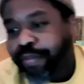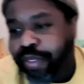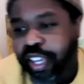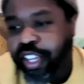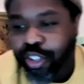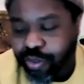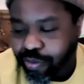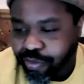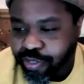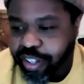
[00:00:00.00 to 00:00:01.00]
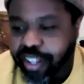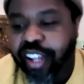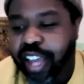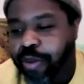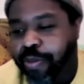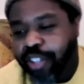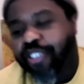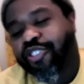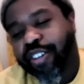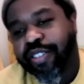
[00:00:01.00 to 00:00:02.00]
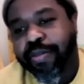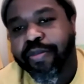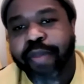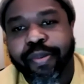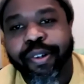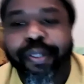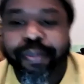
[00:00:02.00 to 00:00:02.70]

Thank you for allowing me to share some of my work.